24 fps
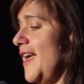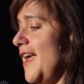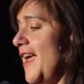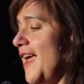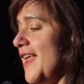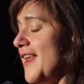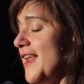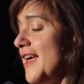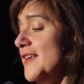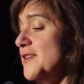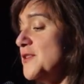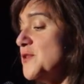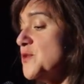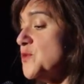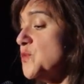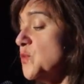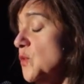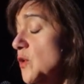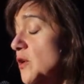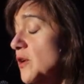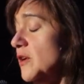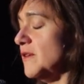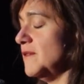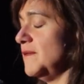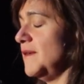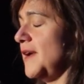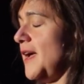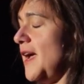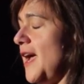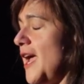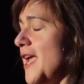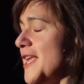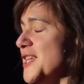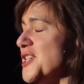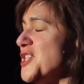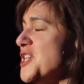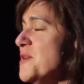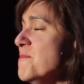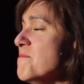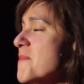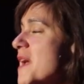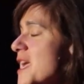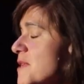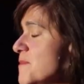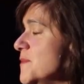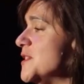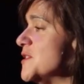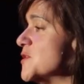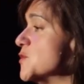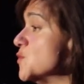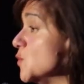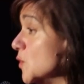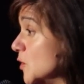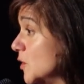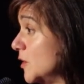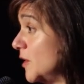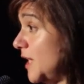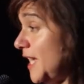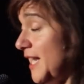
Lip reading: And I swore, she made me swear,